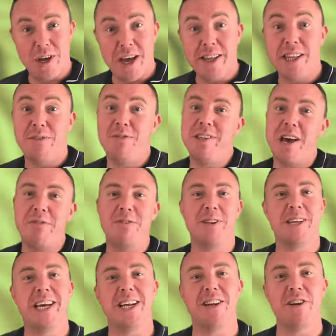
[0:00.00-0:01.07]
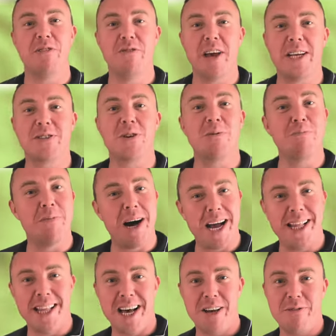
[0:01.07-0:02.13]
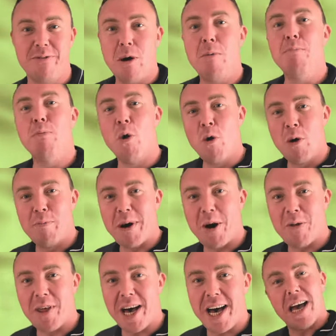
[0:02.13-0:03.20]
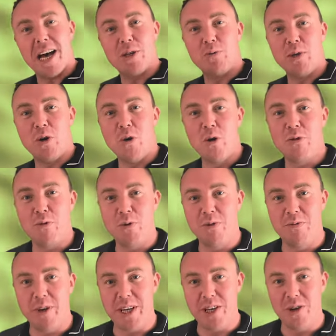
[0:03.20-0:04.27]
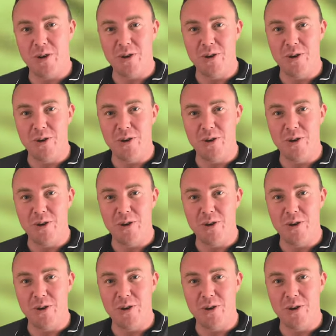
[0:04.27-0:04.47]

They've definitely had an effect on my life. More about that as we go through the video.